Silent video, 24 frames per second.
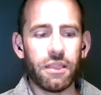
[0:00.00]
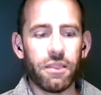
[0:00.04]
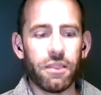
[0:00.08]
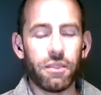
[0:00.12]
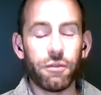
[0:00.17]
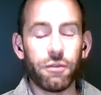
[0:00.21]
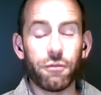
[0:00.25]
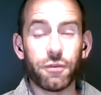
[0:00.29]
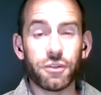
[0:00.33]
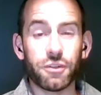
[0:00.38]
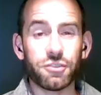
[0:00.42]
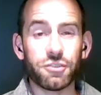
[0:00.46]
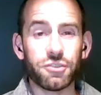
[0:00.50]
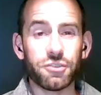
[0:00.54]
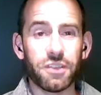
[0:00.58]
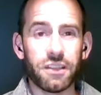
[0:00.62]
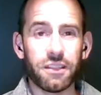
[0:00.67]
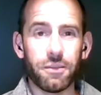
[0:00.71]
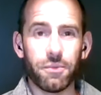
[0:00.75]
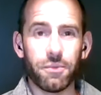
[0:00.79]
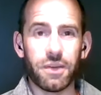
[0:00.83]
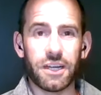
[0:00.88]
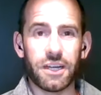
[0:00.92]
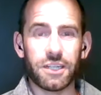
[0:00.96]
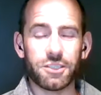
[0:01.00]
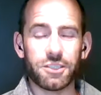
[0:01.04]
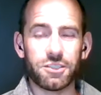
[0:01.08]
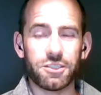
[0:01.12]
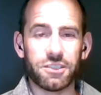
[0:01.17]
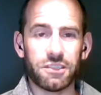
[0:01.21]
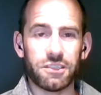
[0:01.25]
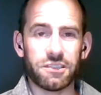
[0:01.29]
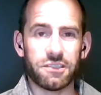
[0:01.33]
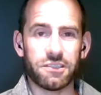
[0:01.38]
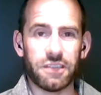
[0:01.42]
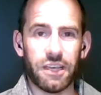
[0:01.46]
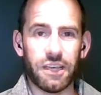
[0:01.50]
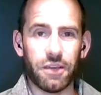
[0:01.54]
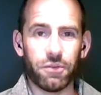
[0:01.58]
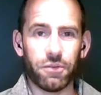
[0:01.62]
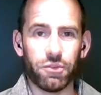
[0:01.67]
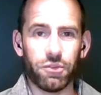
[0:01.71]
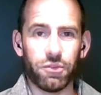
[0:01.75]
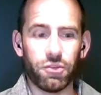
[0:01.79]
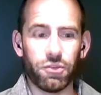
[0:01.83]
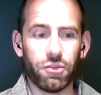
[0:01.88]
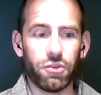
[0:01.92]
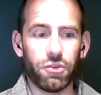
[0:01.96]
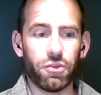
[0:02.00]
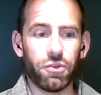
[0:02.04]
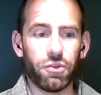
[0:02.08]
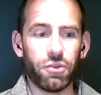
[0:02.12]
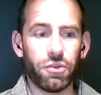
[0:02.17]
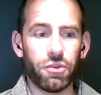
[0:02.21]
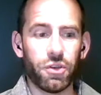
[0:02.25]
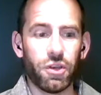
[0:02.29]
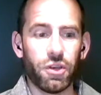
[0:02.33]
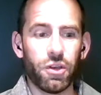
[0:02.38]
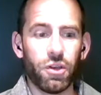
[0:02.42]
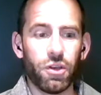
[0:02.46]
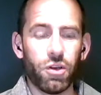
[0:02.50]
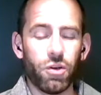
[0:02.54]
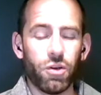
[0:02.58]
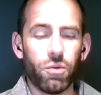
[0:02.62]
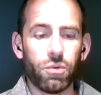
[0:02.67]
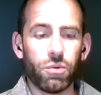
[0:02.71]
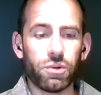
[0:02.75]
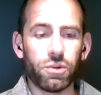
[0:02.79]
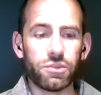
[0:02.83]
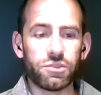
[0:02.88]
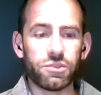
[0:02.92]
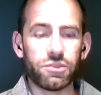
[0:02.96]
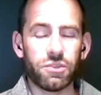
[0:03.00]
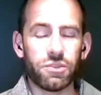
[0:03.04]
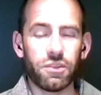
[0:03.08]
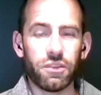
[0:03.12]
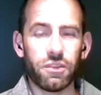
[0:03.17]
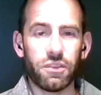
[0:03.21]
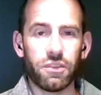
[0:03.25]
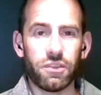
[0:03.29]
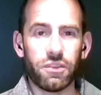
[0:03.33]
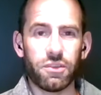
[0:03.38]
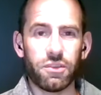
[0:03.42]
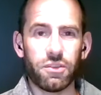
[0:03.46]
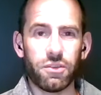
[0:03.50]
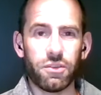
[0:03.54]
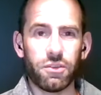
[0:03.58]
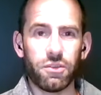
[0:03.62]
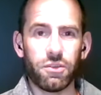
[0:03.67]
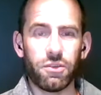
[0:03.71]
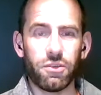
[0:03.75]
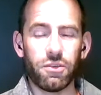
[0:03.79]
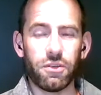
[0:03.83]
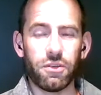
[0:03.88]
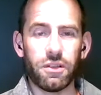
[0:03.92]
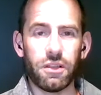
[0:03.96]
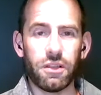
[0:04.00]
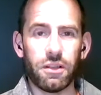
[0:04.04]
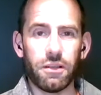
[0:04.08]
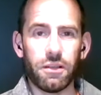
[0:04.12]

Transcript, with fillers: The first thing that we actually set out to do was to